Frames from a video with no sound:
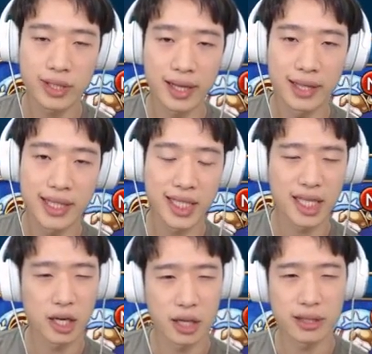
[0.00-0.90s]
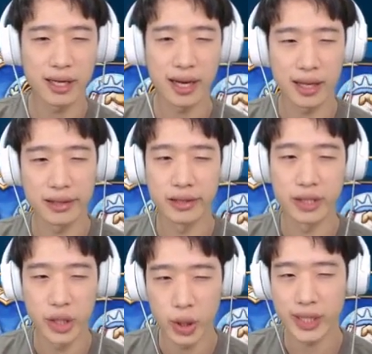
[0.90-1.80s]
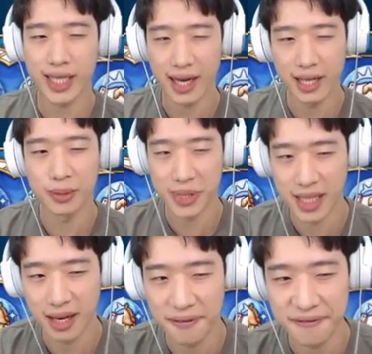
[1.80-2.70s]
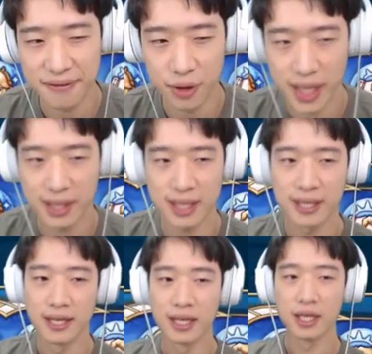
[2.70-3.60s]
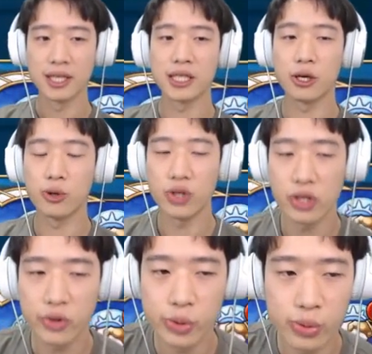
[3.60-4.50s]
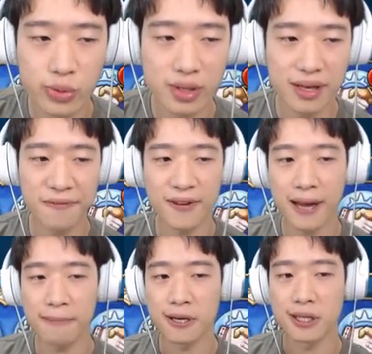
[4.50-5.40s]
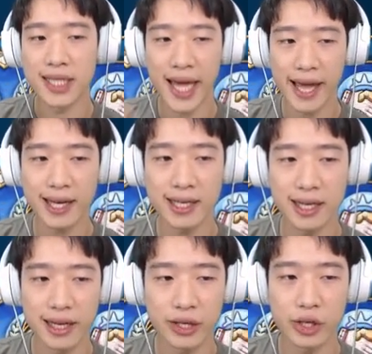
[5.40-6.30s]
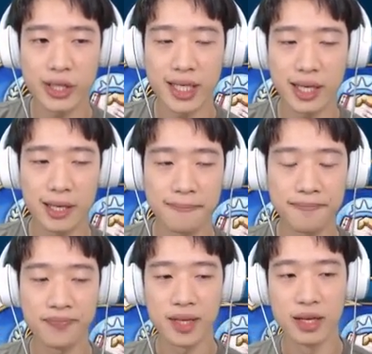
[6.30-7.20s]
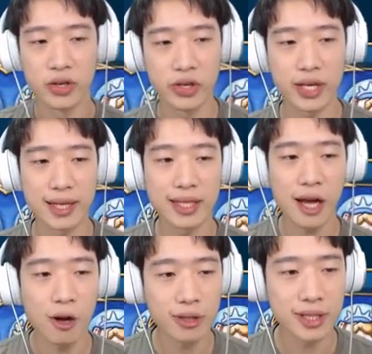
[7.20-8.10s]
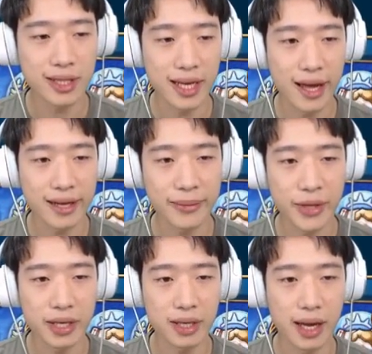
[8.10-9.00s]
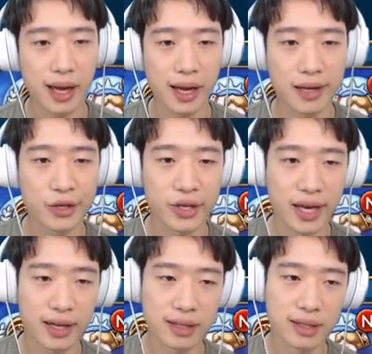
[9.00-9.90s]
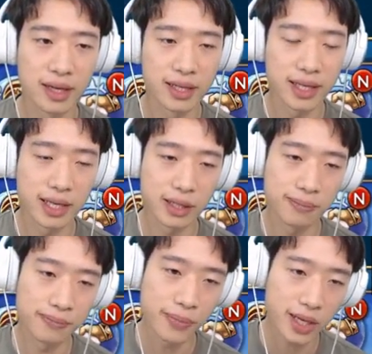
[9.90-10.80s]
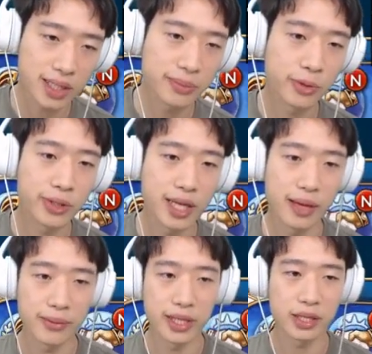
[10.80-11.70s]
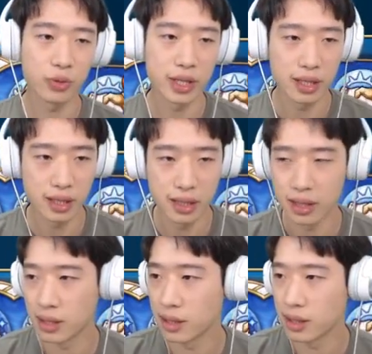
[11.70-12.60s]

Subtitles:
and stun and those kind of stuff, right? So if you have a tank in your team, you can taunt the enemy and you can deal much more damage with the